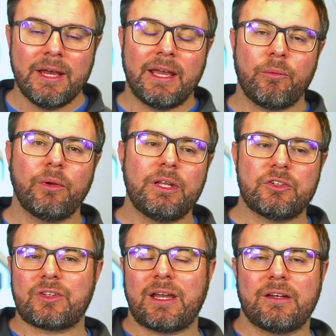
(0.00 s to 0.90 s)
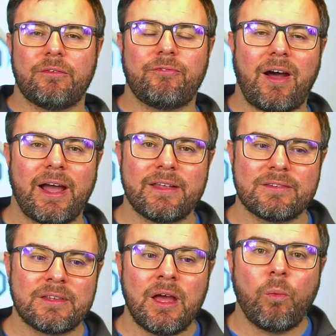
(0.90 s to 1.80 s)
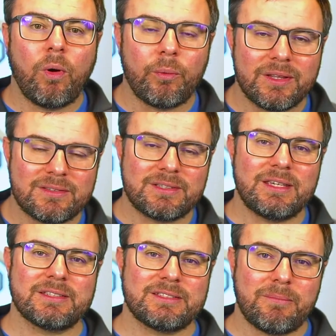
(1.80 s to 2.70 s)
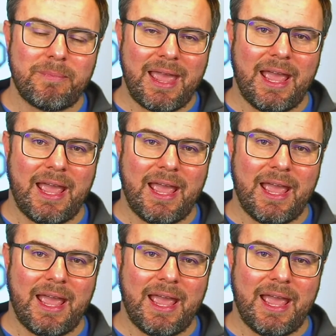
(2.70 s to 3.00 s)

It really just kind of defines what we see as demand.